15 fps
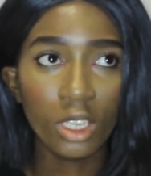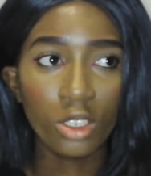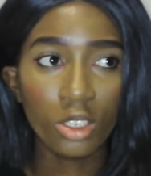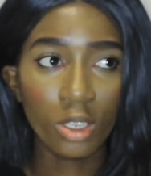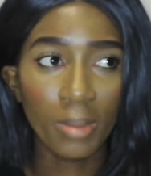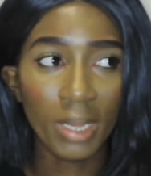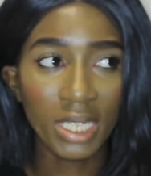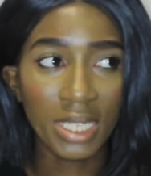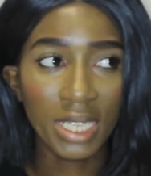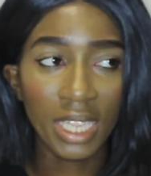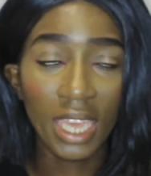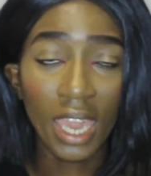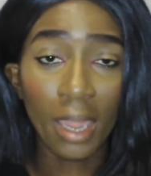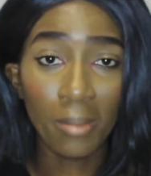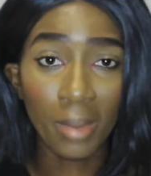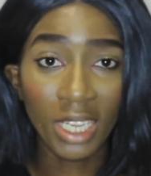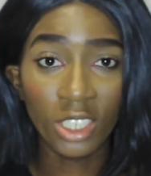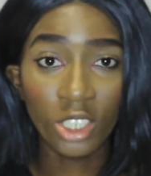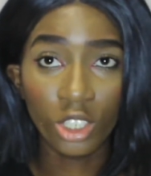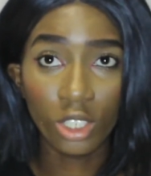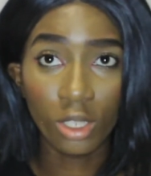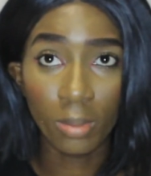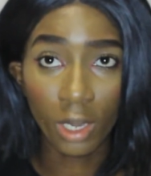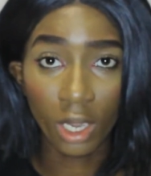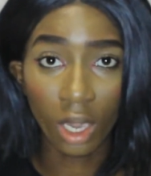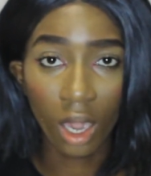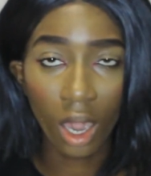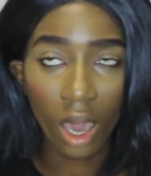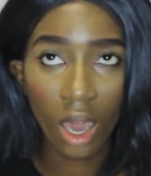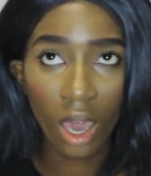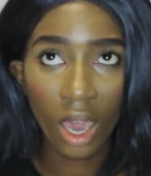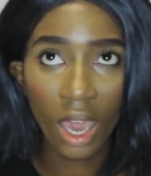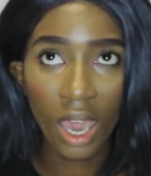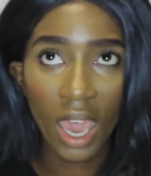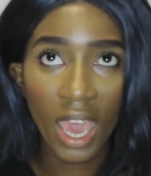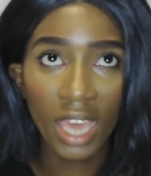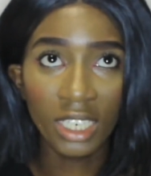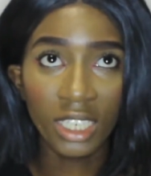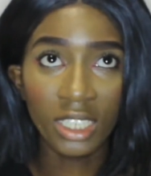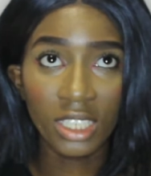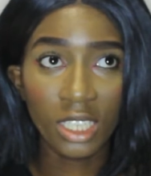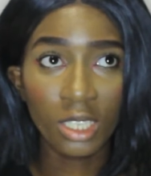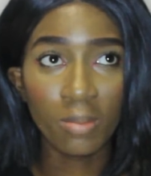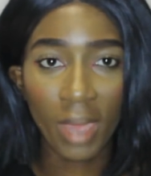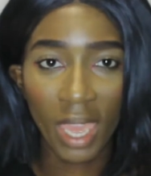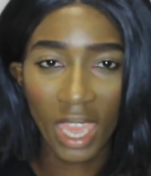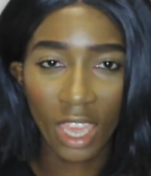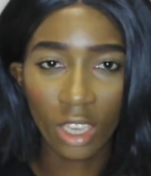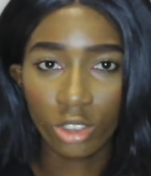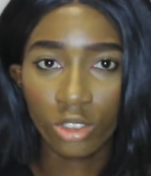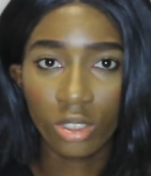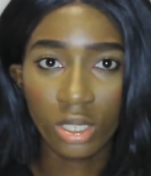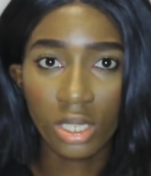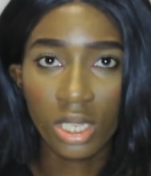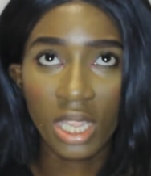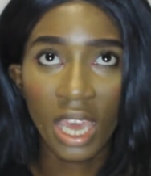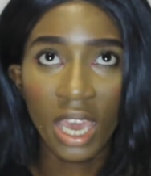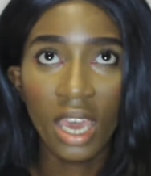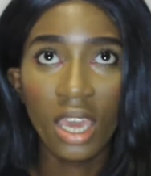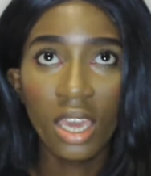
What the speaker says: So basically I managed to book a car and I did pay extra so that